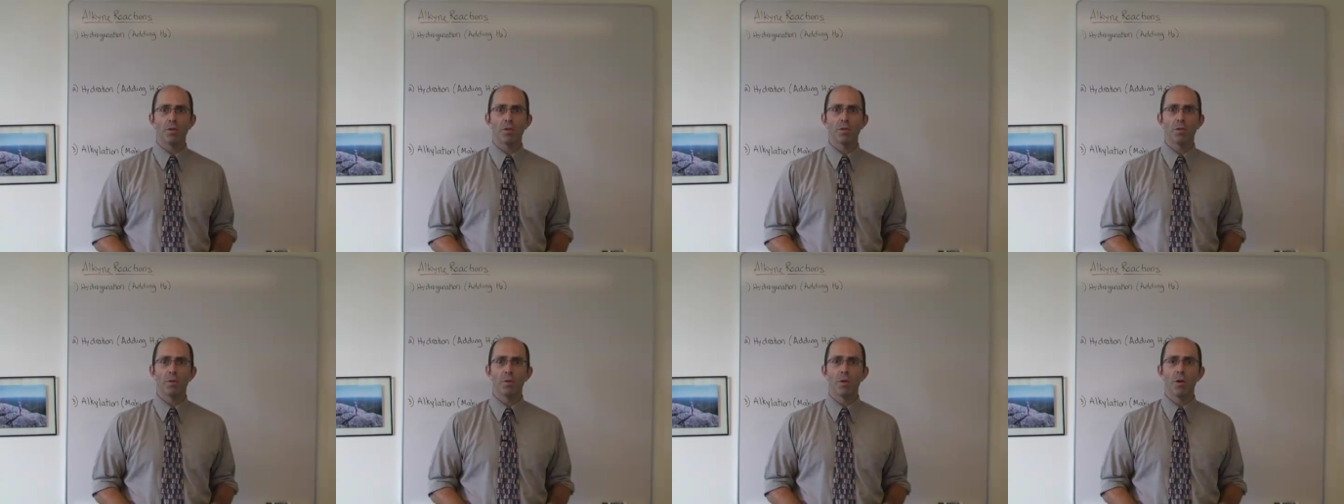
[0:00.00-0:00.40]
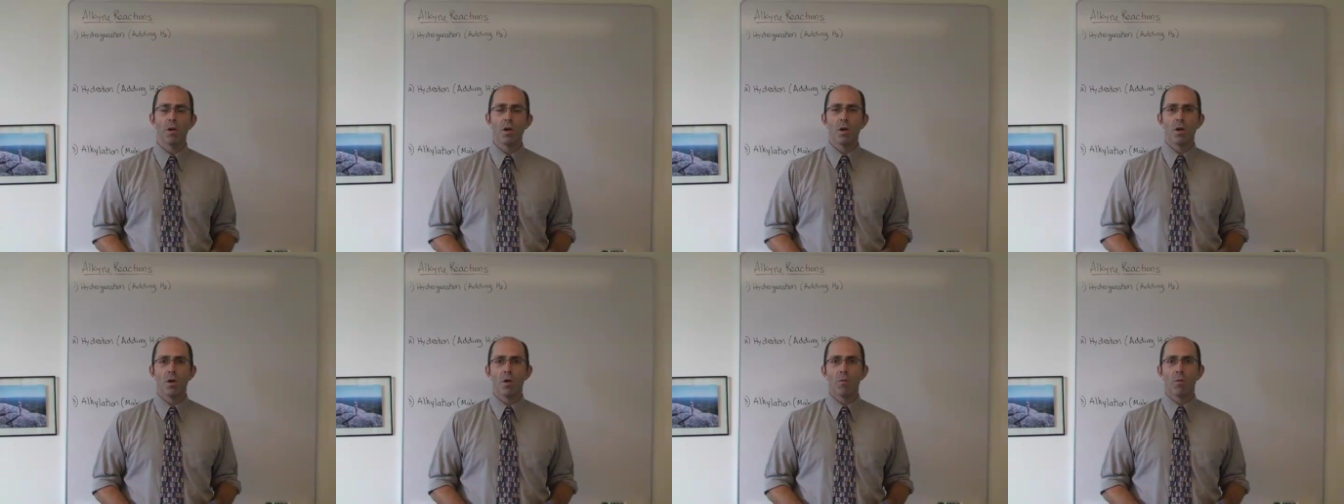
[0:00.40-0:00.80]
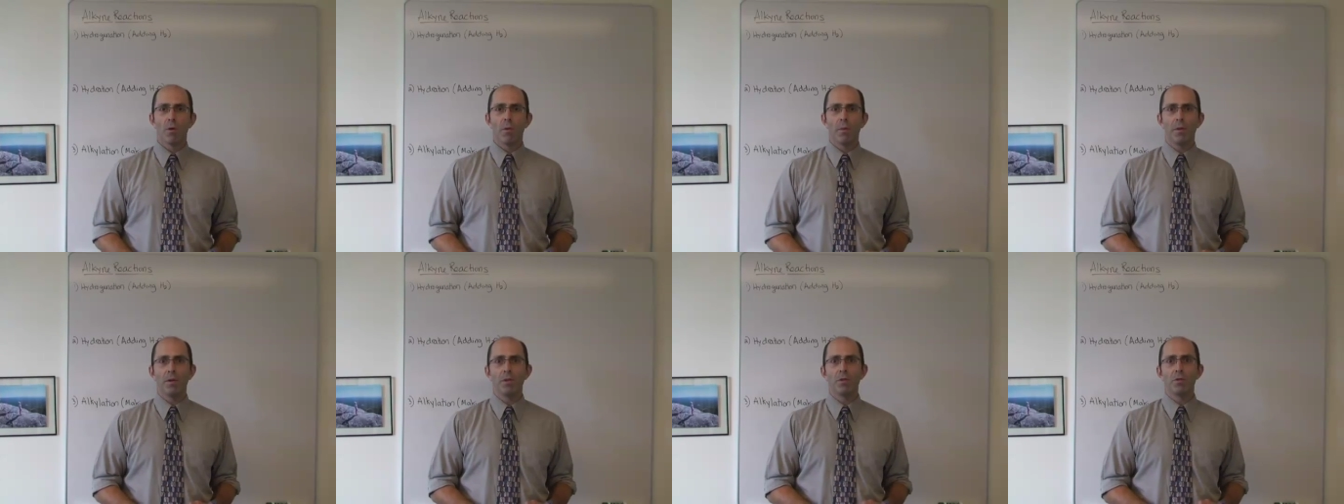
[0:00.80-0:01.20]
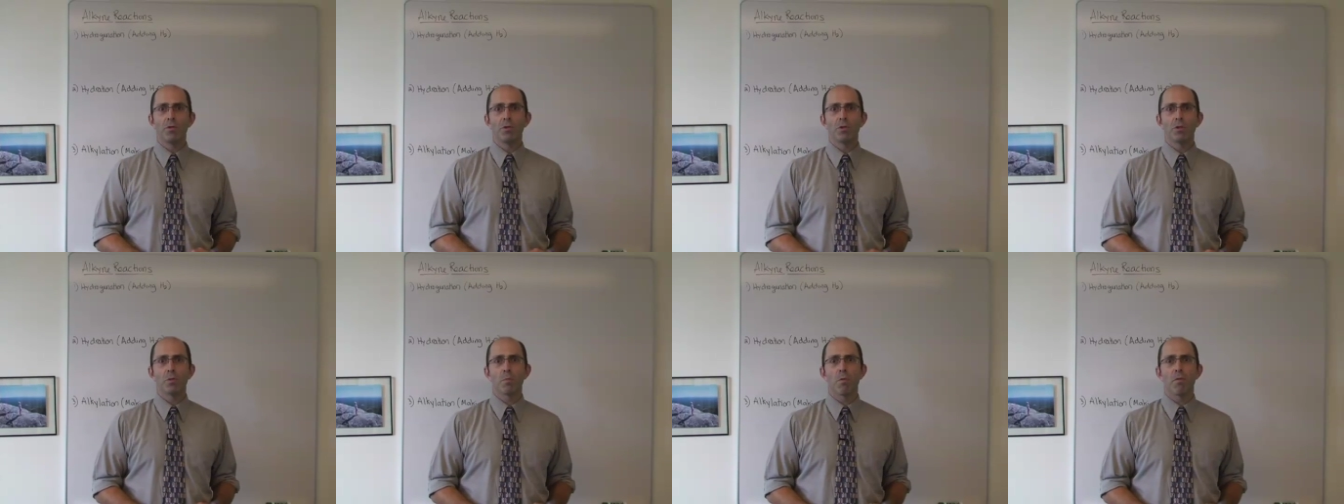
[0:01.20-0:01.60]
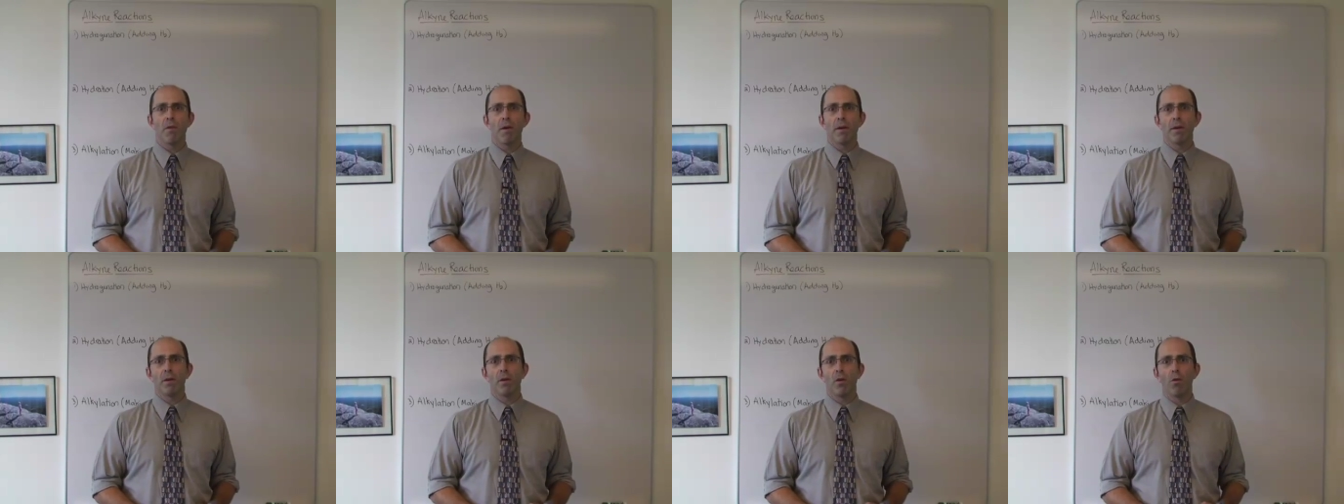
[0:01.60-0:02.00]
So what I want to do is just
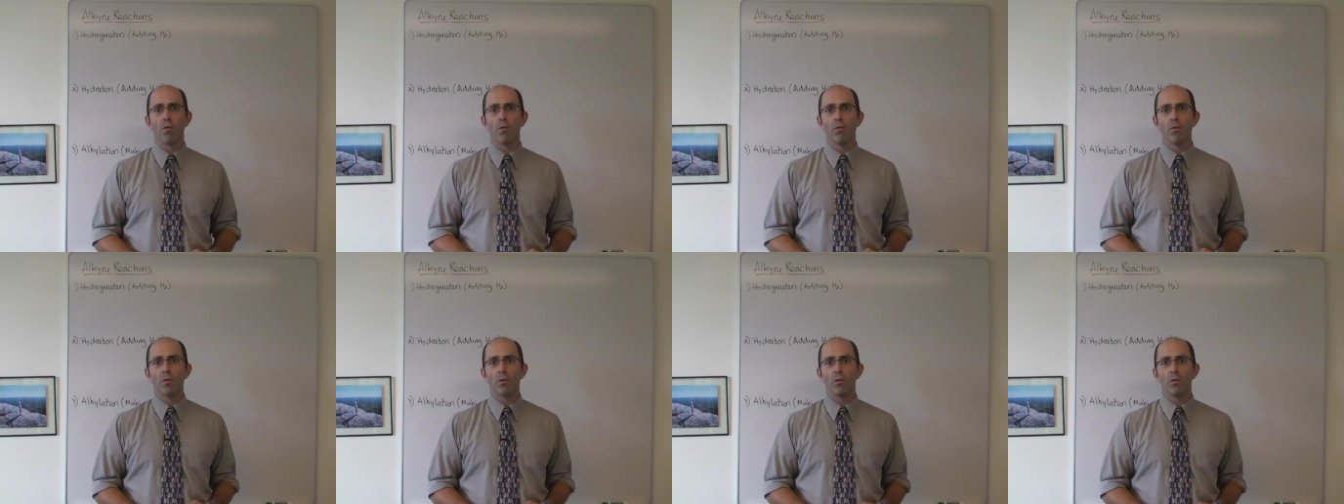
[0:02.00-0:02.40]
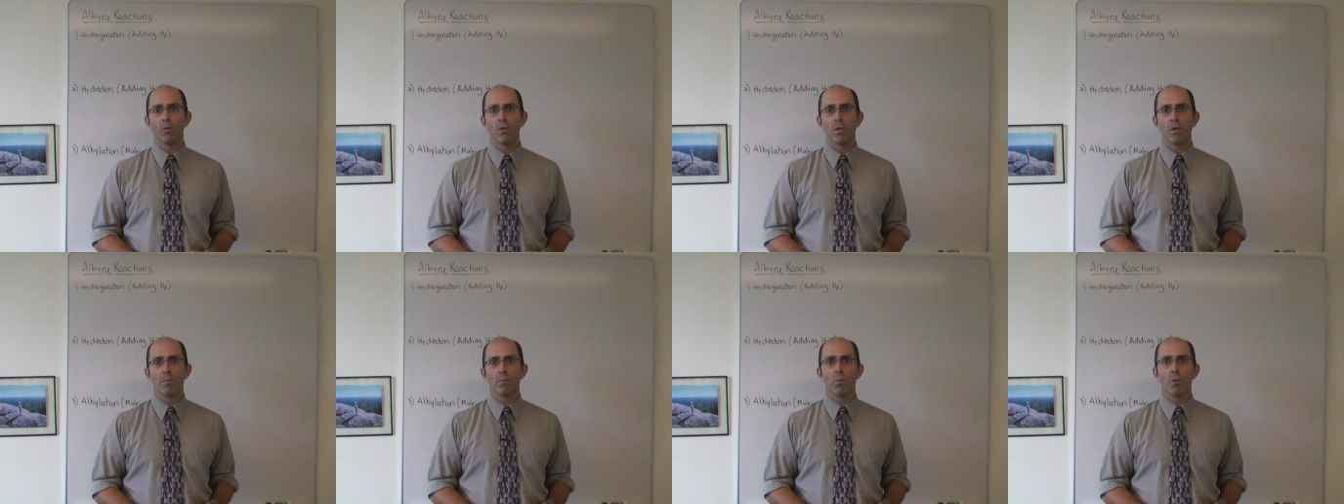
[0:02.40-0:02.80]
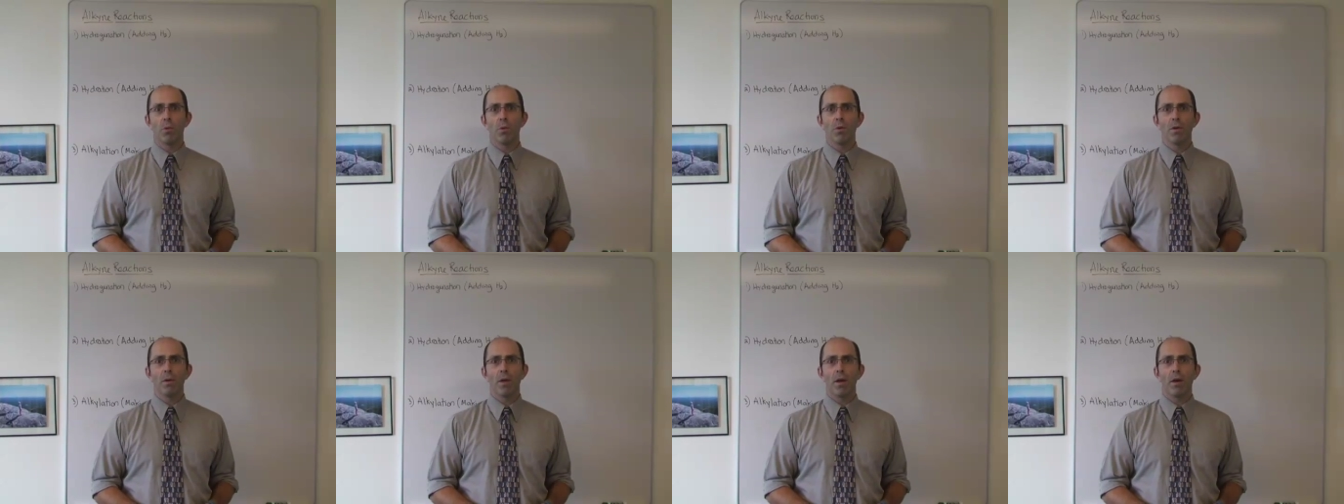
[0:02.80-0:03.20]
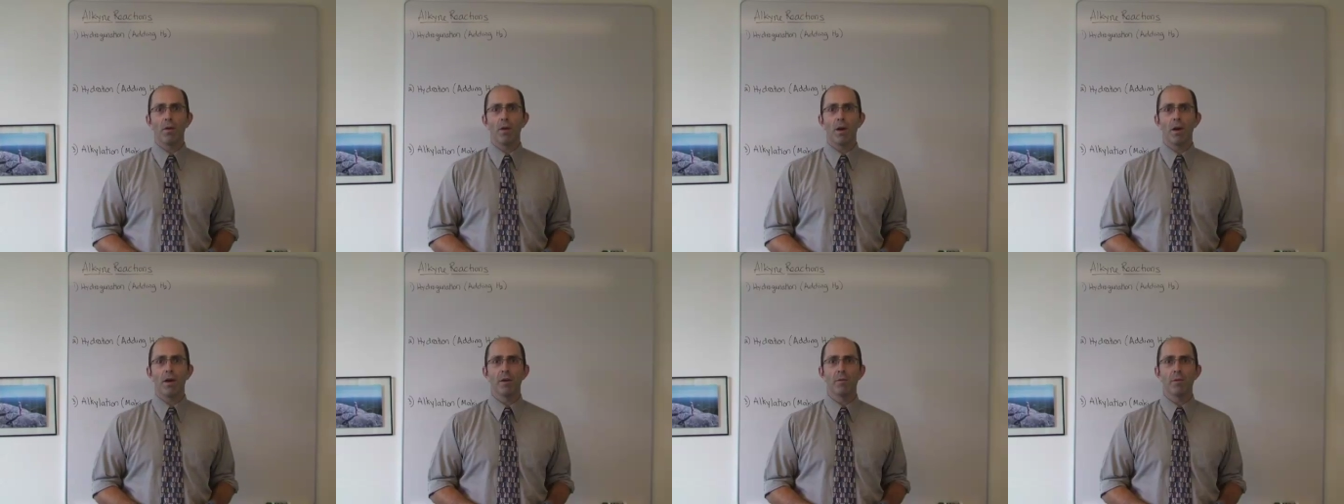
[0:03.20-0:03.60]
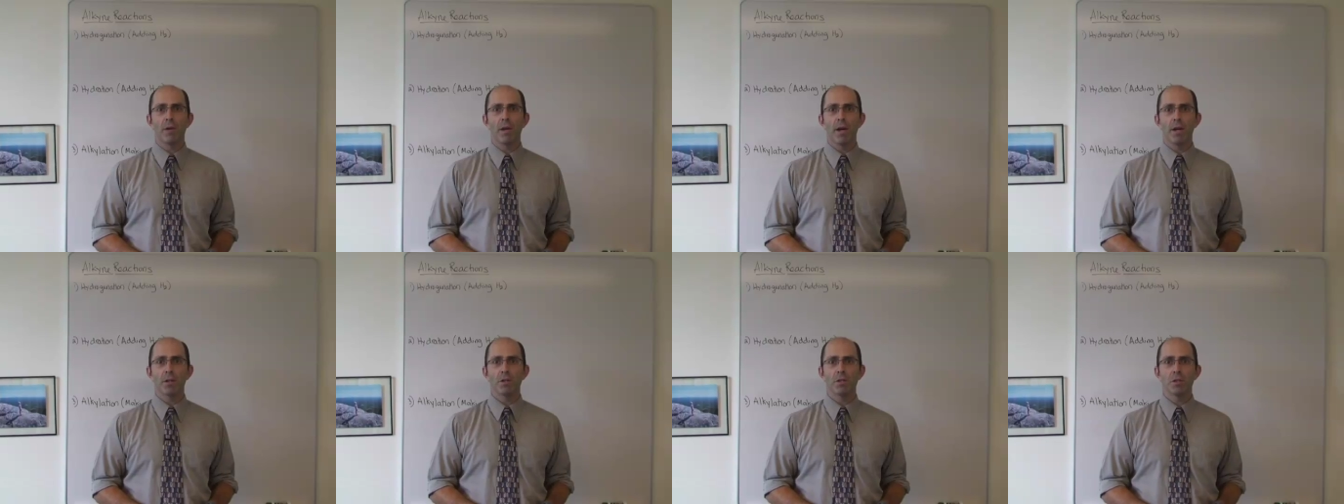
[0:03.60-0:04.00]
provide an overview of the important alkyne
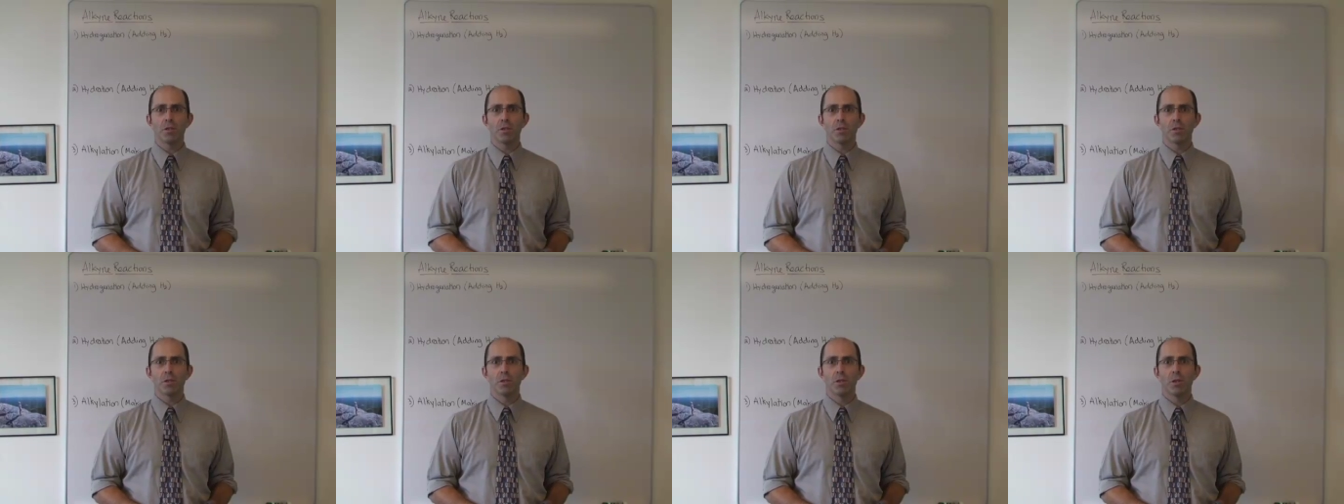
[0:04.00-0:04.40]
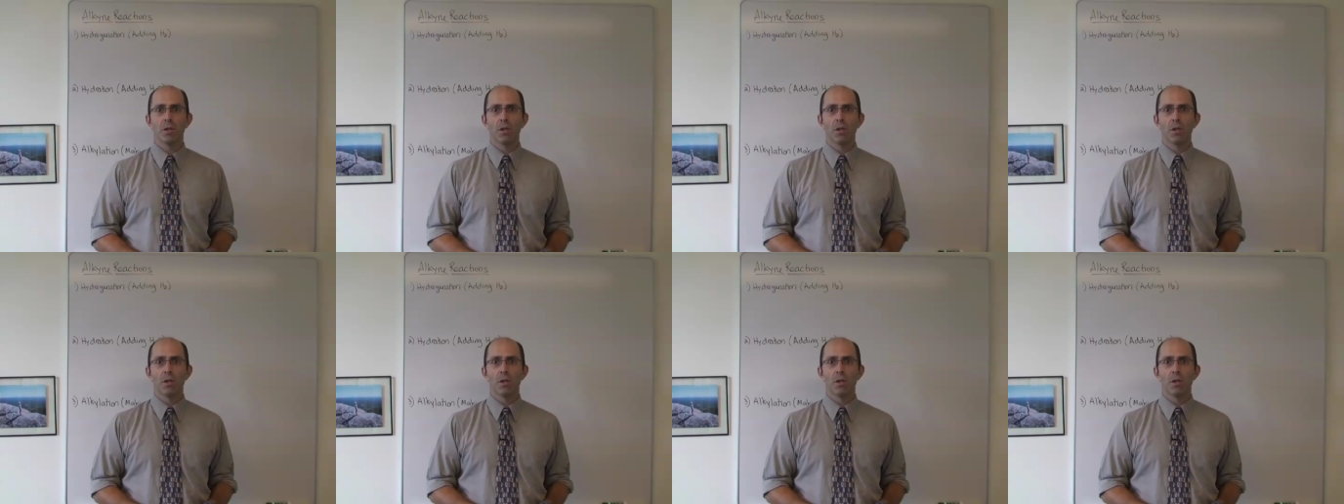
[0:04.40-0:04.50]
reactions